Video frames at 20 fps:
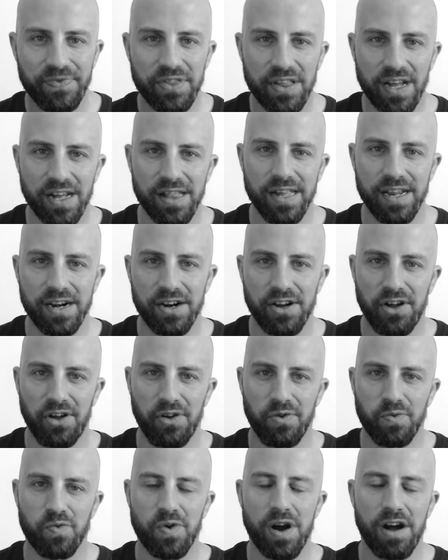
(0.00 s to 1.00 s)
A
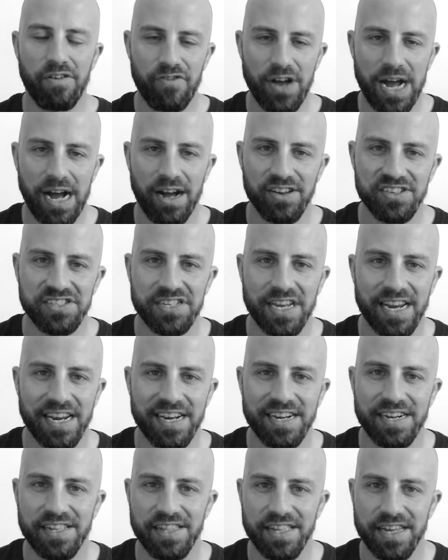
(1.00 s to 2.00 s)
little
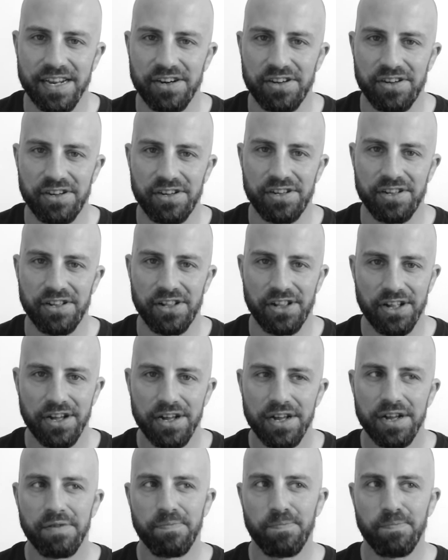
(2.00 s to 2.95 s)
roughhousing, a little